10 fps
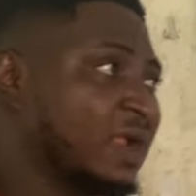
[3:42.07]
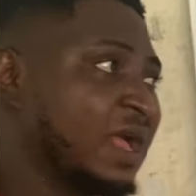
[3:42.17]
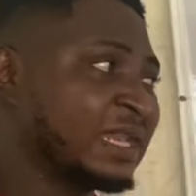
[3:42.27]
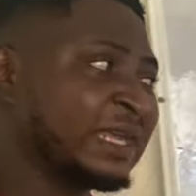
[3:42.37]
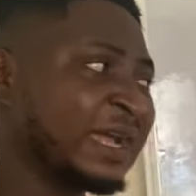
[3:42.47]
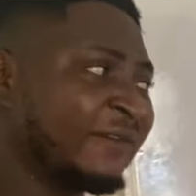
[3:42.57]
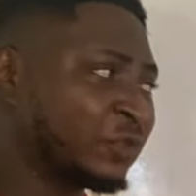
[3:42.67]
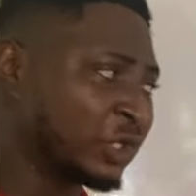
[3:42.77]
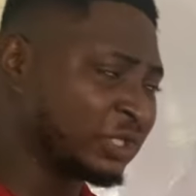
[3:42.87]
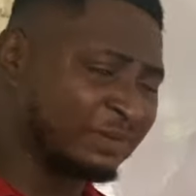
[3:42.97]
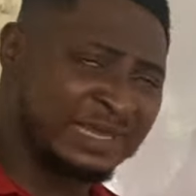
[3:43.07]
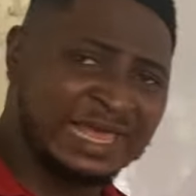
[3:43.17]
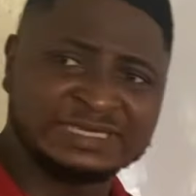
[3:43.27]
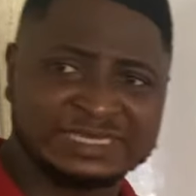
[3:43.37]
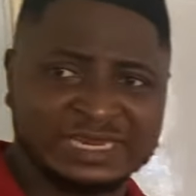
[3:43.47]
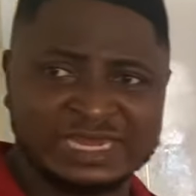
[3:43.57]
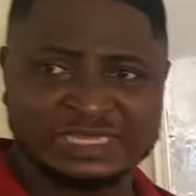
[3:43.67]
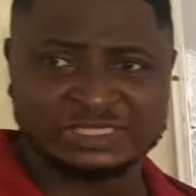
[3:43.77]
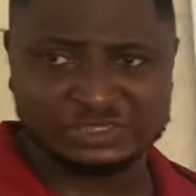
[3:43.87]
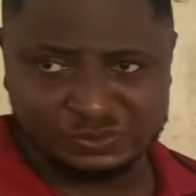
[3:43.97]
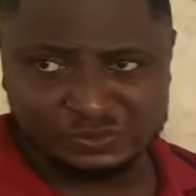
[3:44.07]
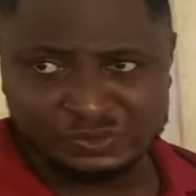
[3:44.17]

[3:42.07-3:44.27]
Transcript: I think I've taught something like this in class too.